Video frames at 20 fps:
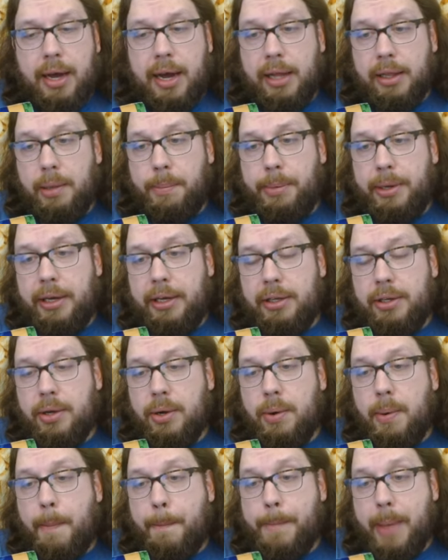
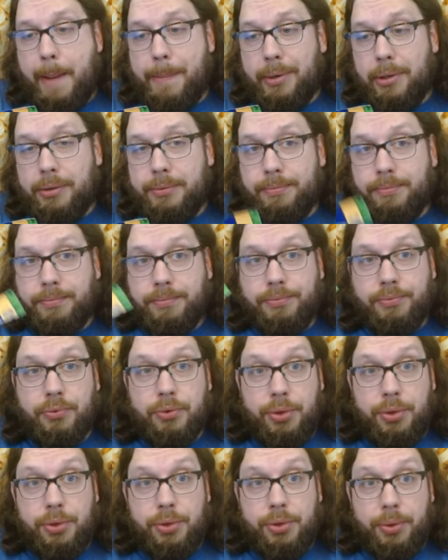jalapeno pepper,
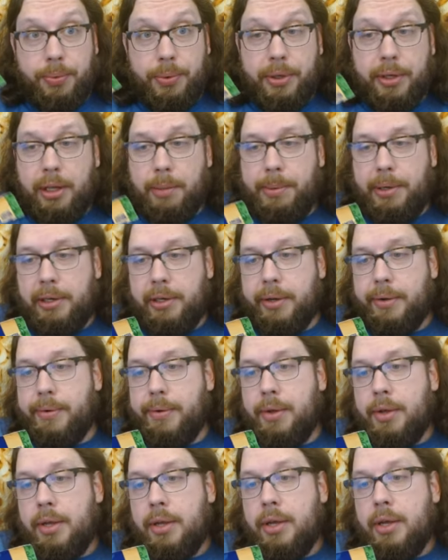so real jalapeno,
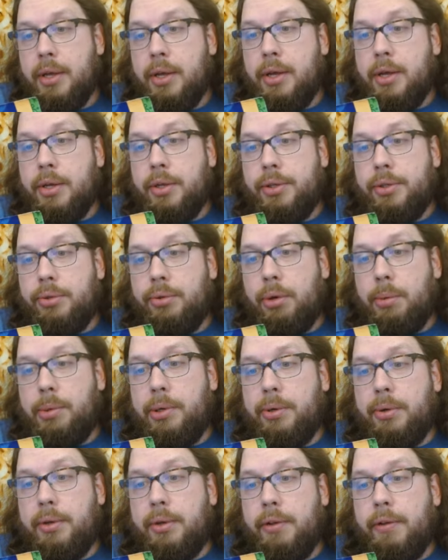soybean
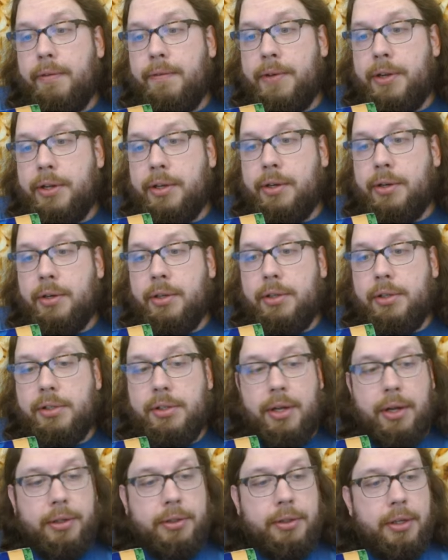oil, vinegar,
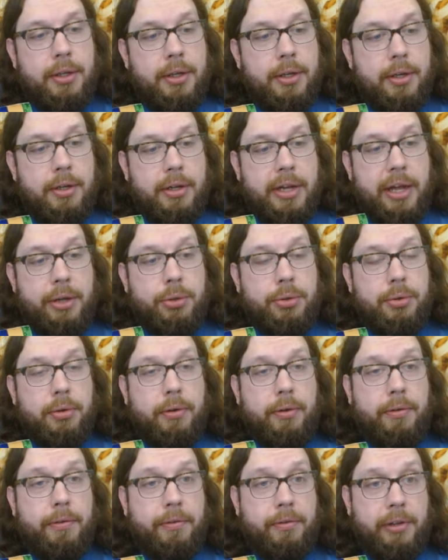salt, natural
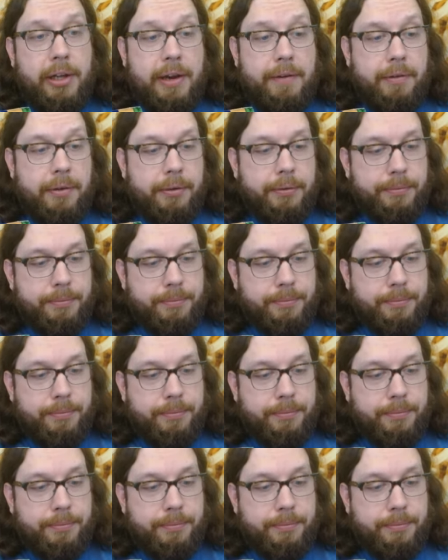flavor.